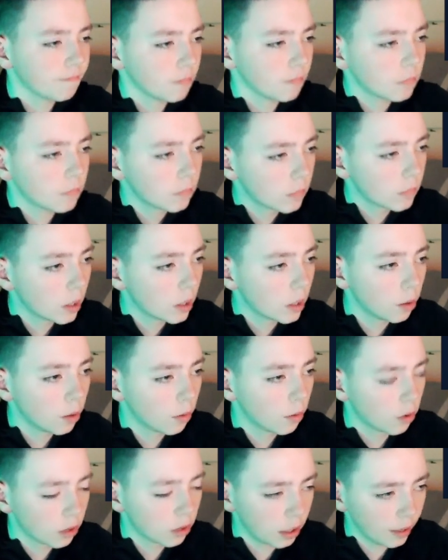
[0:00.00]
Now we're on
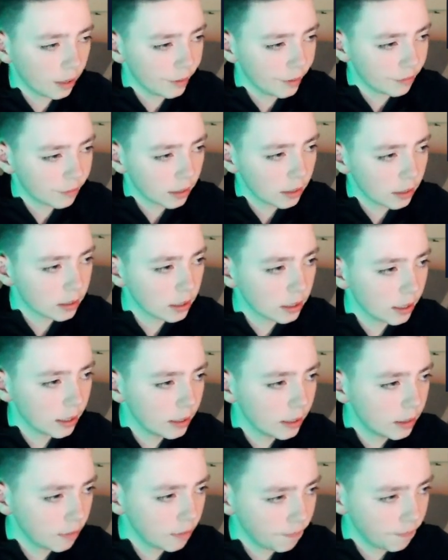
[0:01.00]
the left hand side,
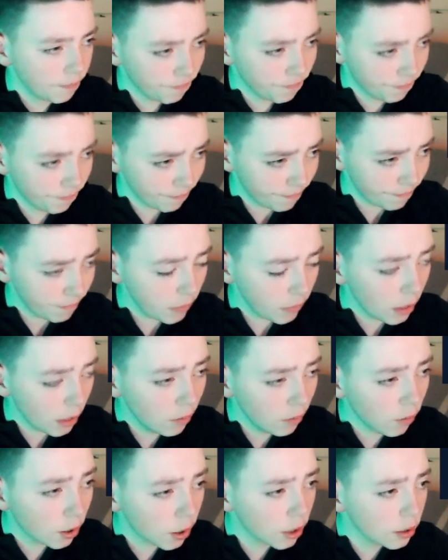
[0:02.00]

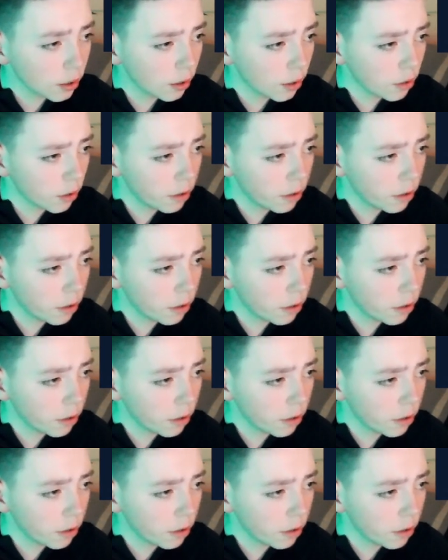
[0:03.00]
running down it,